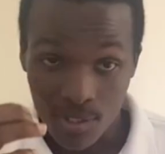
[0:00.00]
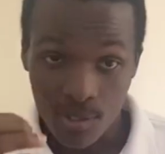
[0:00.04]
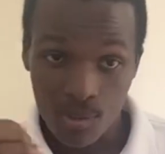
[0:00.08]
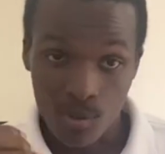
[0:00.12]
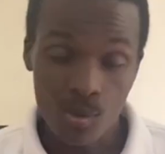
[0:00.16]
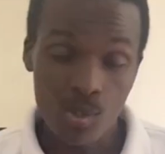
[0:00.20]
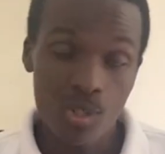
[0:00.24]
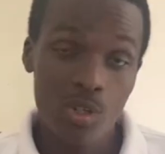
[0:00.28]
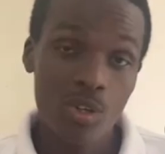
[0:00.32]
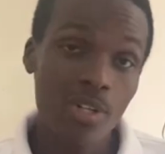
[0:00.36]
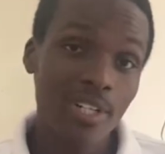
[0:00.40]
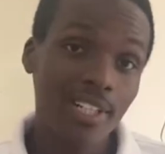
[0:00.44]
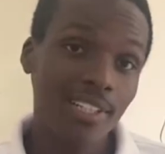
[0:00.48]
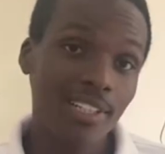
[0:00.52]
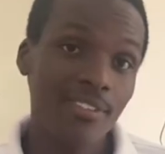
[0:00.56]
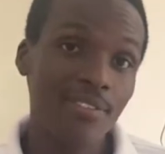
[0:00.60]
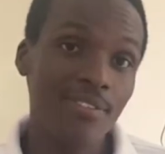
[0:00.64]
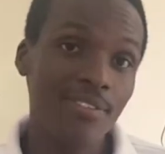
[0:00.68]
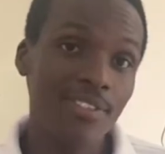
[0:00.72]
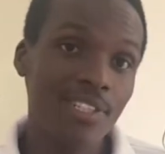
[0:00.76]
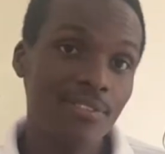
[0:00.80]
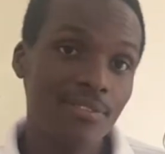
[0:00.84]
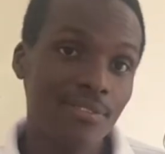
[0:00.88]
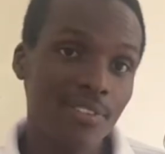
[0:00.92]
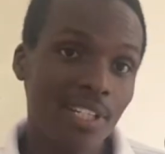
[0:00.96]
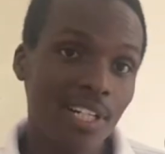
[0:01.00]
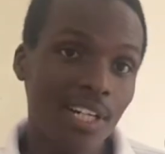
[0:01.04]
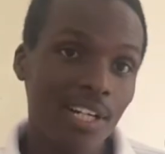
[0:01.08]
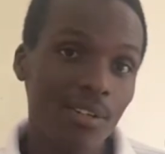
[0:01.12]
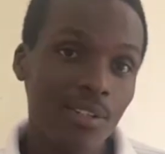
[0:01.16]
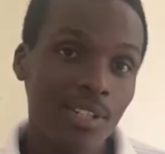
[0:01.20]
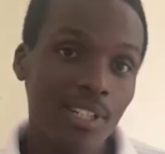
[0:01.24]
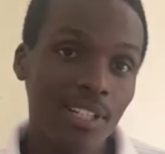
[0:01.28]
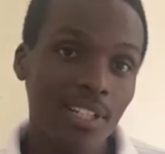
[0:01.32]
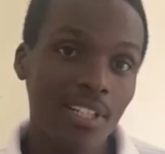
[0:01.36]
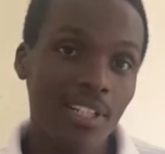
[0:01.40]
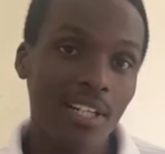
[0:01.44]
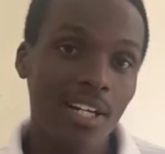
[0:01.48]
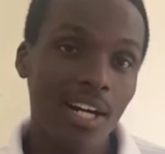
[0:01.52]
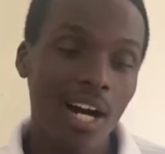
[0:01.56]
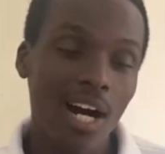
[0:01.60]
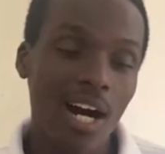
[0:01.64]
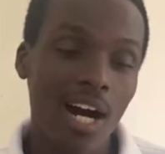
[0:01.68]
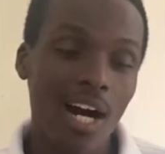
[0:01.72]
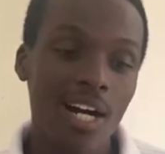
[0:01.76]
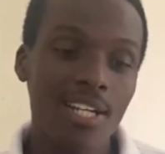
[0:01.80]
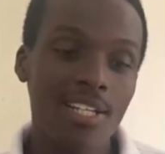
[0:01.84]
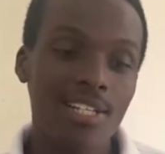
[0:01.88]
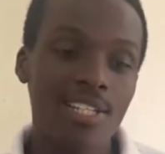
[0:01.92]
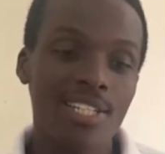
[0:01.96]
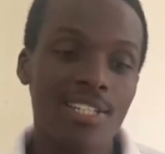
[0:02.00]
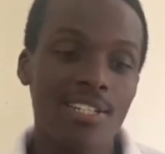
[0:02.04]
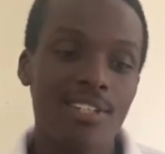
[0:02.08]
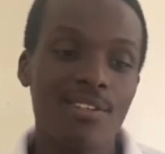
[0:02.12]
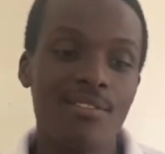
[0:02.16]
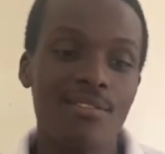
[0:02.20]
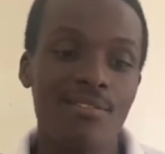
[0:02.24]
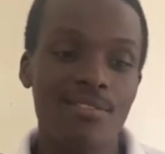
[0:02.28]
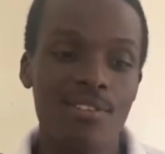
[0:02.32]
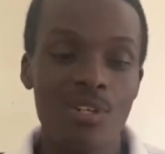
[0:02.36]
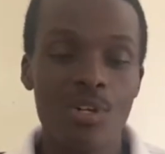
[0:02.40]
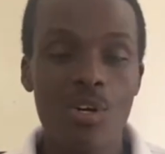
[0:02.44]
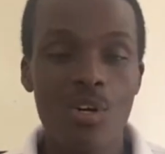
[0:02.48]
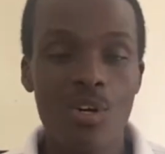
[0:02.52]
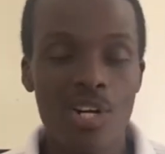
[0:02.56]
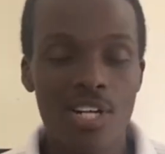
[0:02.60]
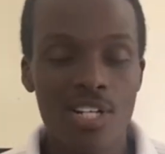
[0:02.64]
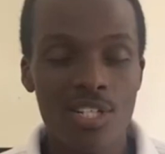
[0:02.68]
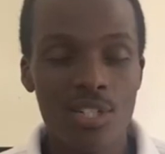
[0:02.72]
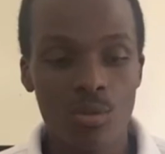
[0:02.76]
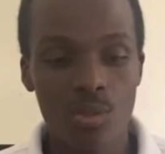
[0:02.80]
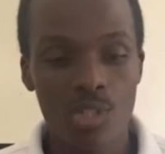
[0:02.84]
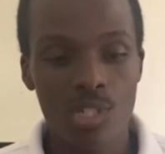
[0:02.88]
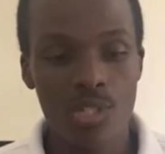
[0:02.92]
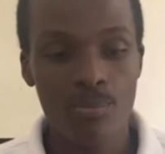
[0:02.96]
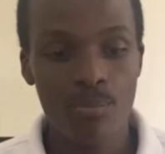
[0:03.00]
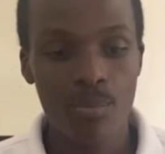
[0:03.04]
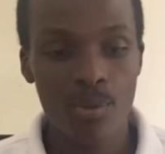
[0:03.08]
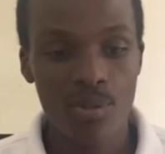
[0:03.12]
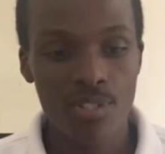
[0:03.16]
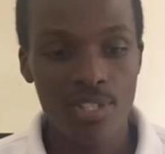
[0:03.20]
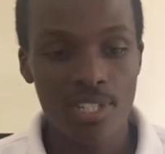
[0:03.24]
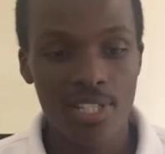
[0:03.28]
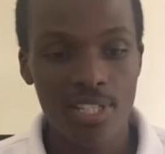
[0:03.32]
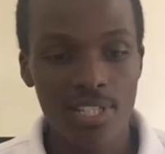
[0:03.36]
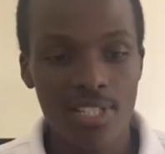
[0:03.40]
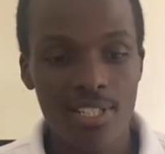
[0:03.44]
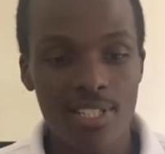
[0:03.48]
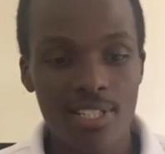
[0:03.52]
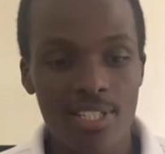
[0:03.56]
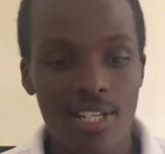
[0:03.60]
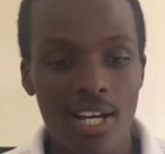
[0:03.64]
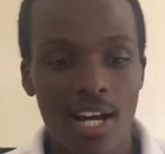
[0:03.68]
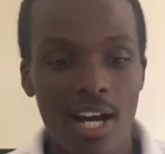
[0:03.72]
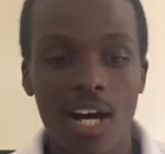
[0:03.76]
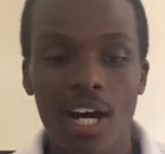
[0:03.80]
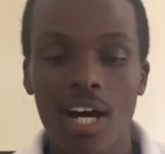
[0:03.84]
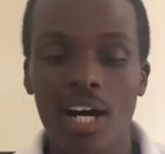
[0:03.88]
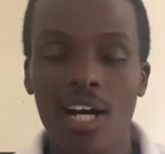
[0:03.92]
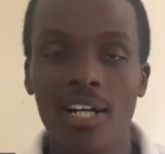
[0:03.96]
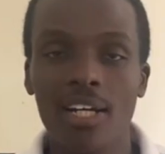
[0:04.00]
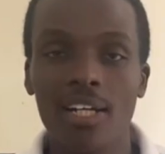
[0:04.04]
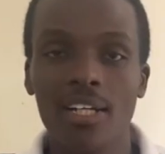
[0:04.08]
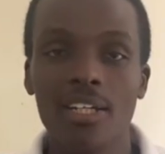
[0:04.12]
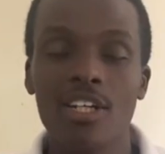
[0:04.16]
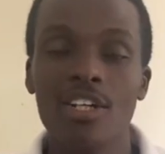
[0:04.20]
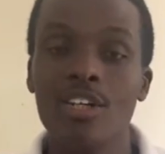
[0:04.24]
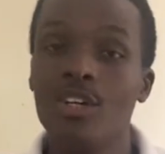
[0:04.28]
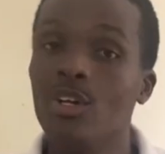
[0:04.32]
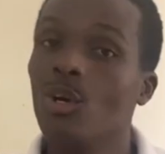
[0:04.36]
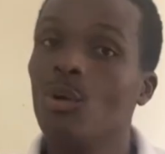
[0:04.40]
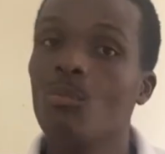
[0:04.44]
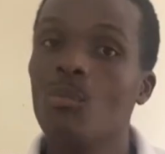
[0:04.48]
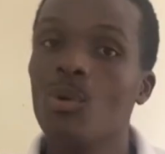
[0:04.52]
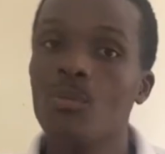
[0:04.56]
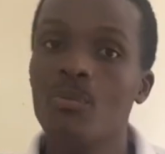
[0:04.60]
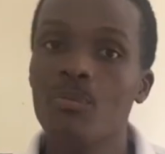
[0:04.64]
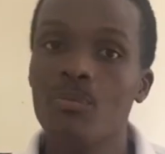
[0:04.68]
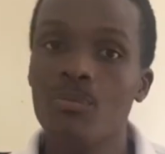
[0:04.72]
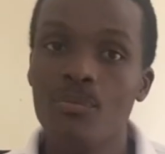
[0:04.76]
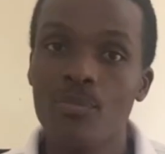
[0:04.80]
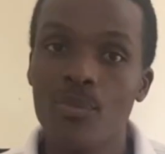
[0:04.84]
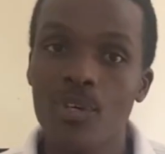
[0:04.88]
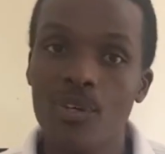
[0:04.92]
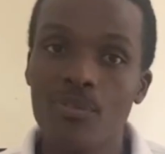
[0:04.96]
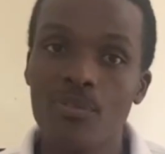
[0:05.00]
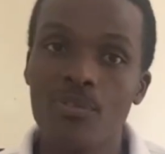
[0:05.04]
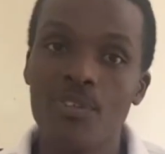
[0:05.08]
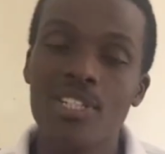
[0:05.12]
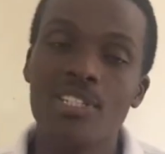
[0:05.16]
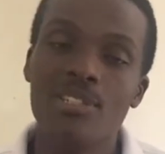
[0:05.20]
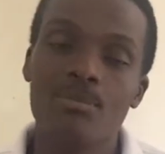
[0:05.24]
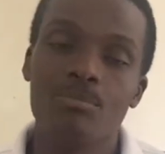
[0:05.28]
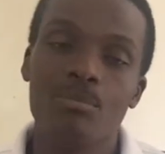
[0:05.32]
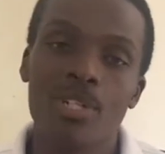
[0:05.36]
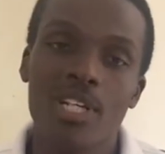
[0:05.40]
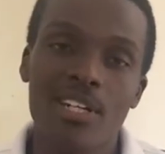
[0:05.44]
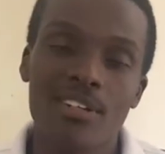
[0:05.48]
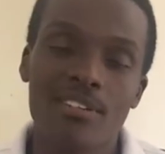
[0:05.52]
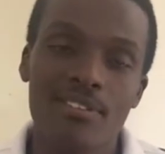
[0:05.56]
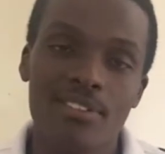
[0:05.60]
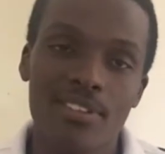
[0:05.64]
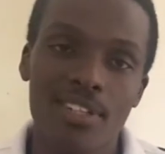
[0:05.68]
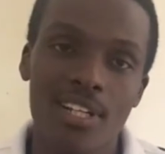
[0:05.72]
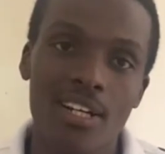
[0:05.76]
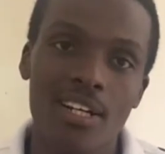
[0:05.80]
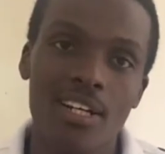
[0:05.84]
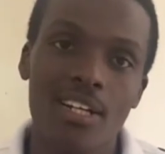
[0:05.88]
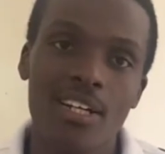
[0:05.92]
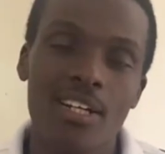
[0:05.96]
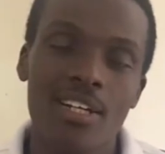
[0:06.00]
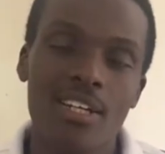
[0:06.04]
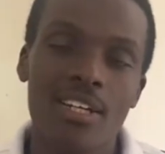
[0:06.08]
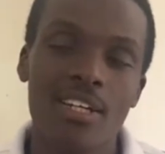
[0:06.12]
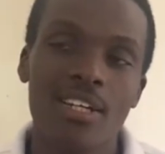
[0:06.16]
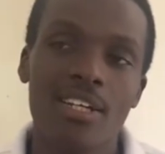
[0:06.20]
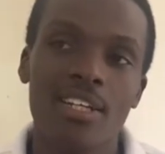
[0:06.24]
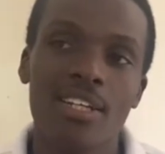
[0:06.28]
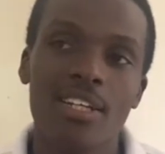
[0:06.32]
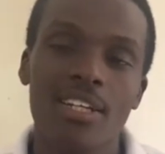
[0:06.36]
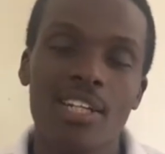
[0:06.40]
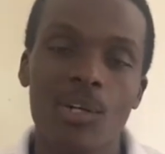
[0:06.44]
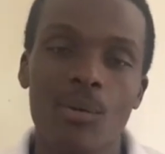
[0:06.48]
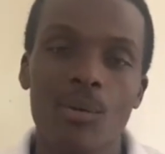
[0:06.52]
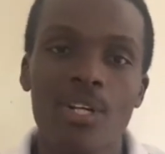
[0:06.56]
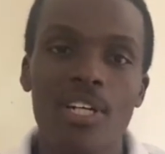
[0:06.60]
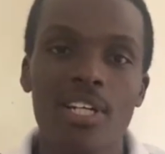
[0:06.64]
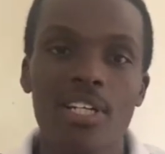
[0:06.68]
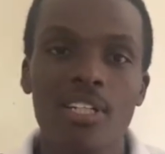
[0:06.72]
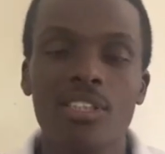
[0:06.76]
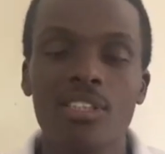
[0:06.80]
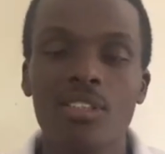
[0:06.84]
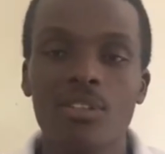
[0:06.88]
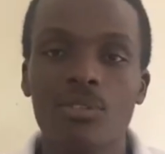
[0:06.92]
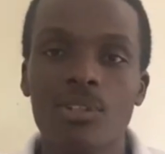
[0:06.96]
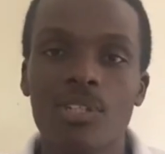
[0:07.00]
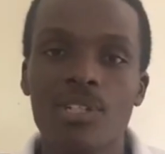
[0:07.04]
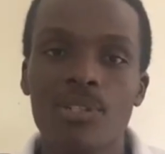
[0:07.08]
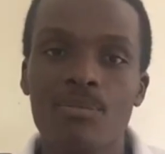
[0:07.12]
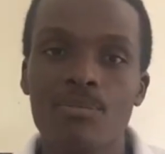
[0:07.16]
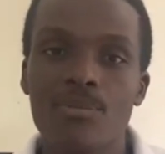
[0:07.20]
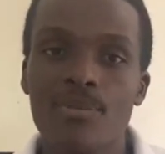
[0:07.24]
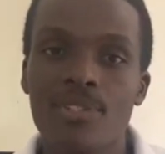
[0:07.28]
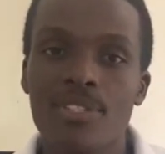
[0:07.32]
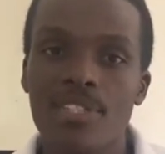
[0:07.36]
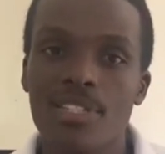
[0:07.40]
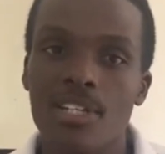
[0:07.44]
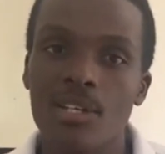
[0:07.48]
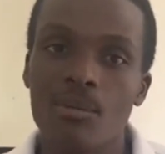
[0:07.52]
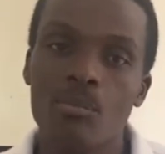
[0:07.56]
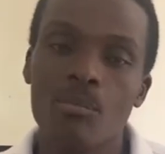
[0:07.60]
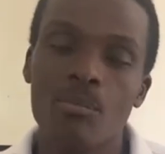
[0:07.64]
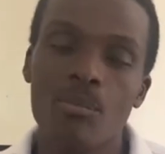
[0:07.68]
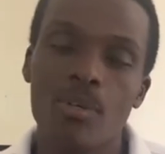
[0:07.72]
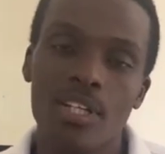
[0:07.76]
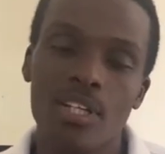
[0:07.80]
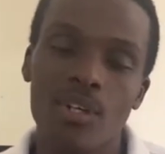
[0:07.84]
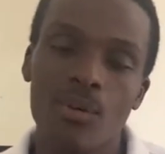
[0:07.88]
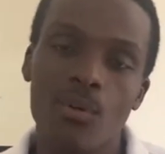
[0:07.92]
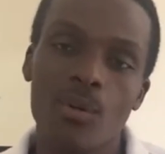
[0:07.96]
Good quality fish fingering has vigorous responses and normal fish behavior. The way it swims, the